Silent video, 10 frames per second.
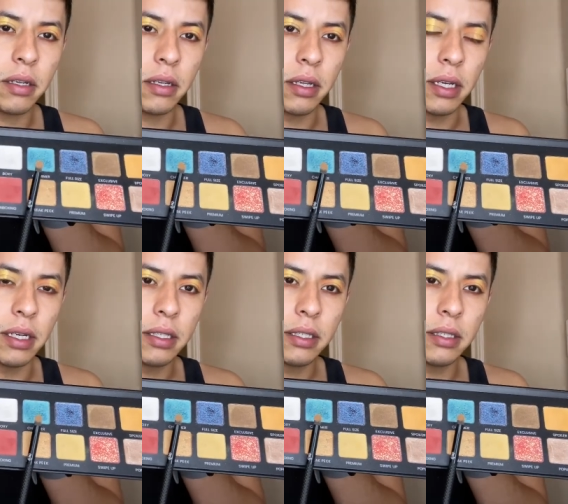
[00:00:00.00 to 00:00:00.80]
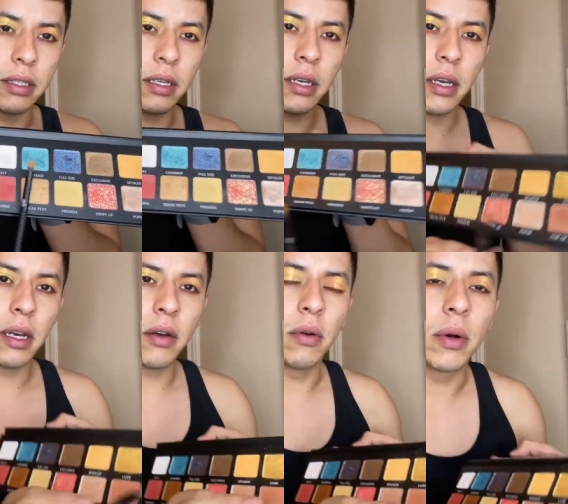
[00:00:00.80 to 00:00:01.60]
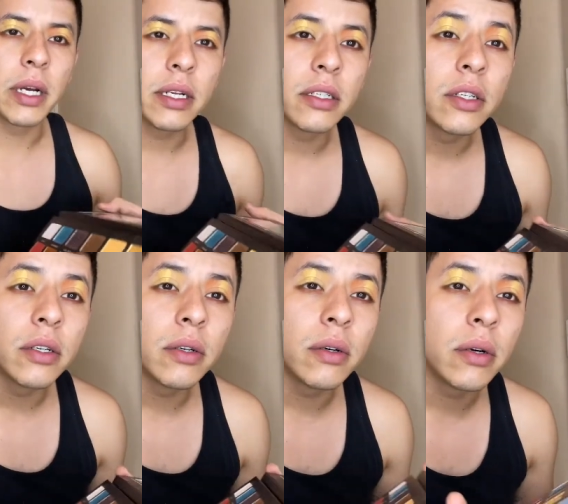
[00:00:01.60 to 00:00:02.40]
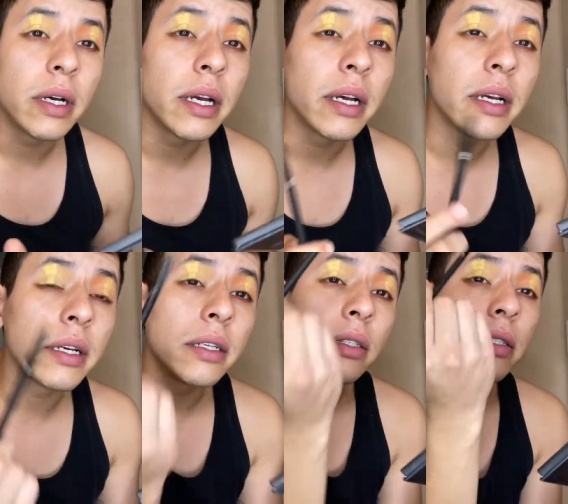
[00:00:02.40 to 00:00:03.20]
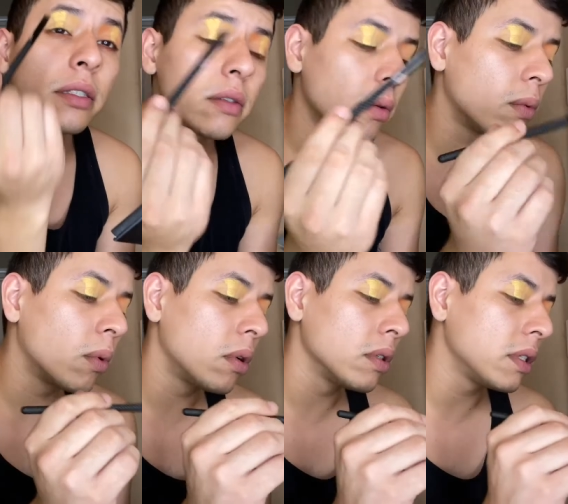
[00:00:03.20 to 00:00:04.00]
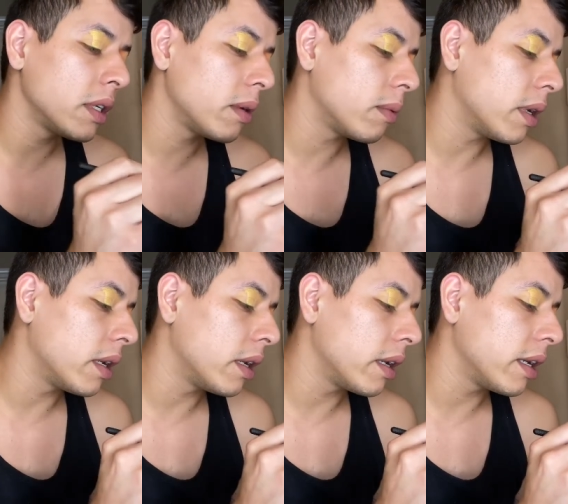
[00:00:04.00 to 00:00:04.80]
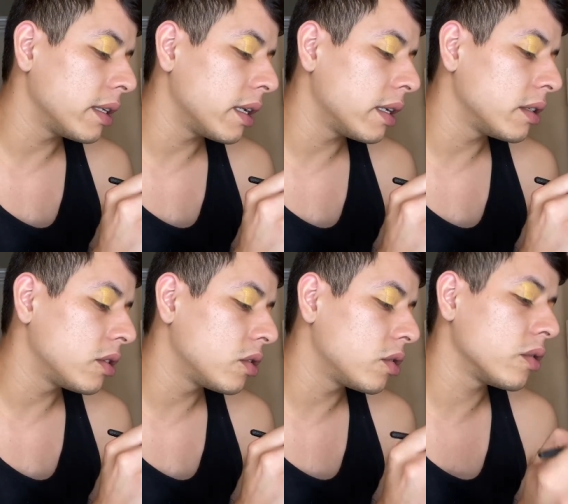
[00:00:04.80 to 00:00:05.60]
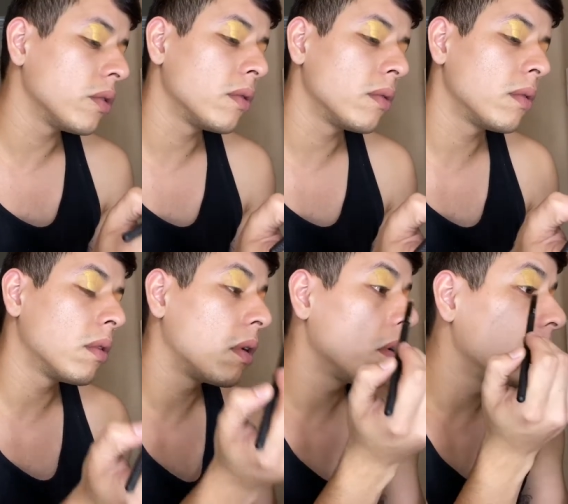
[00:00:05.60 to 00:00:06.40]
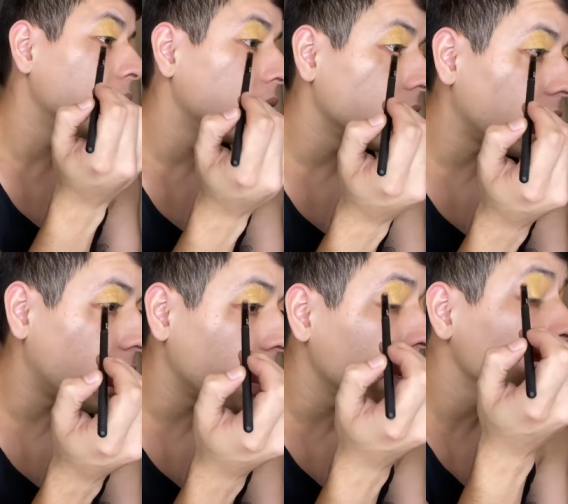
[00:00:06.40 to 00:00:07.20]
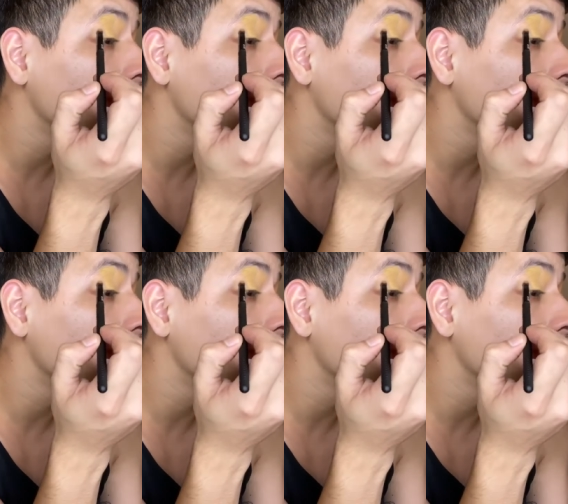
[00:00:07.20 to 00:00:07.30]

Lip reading: This. What we're gonna do is we'll see what it does to the eye.